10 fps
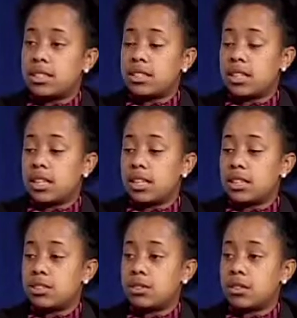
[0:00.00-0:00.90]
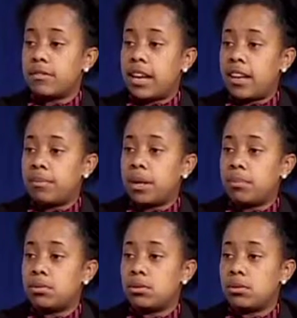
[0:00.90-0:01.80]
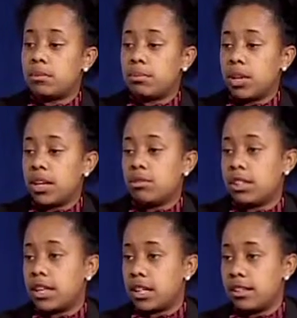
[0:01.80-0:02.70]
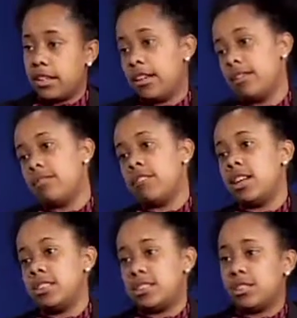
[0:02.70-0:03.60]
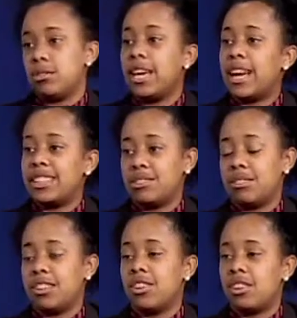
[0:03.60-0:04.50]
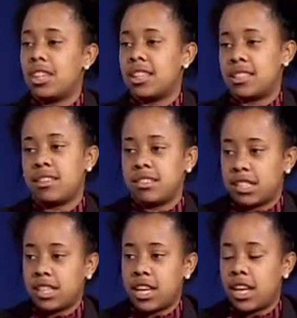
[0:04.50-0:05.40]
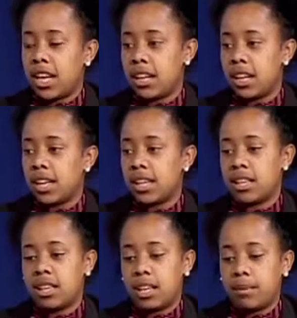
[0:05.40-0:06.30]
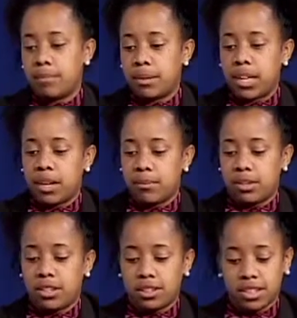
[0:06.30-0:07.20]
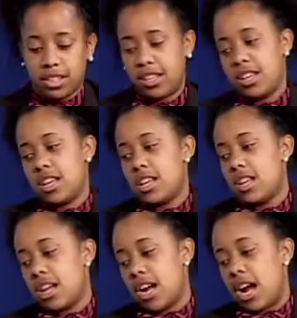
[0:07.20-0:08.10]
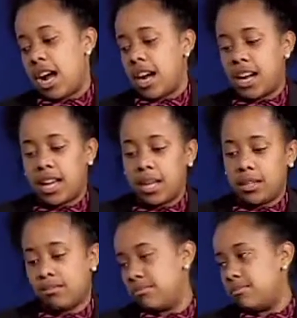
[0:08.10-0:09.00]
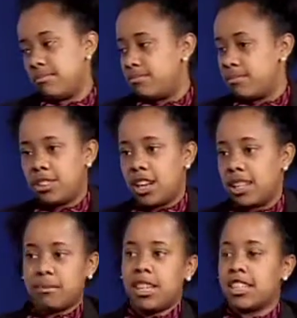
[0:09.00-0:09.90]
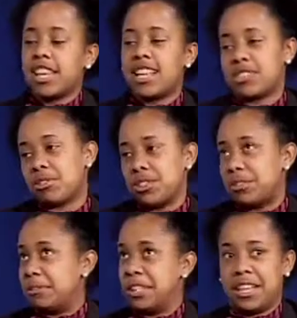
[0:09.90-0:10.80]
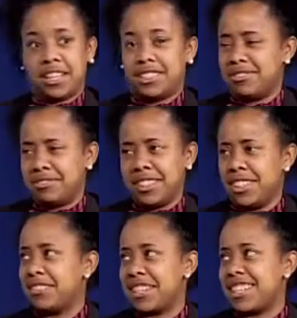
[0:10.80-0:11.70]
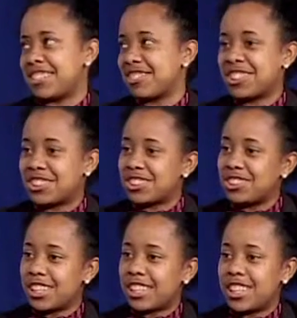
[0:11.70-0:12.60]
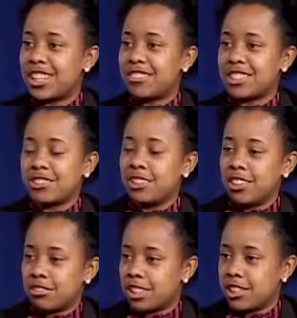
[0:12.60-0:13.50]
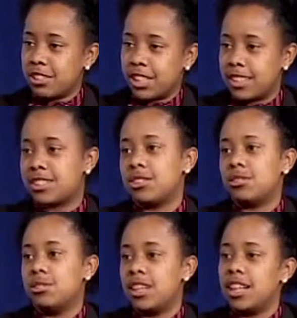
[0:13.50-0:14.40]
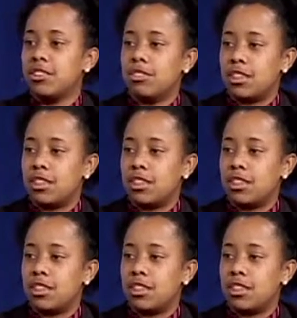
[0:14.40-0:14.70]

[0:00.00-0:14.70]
is to sort of have people bring what they can give. Right. So we had someone call last time and said, "Hey, I cannot pay, but I I can make a casserole. We're like, we love casserole. Sure, come. So we don't really want to exclude anyone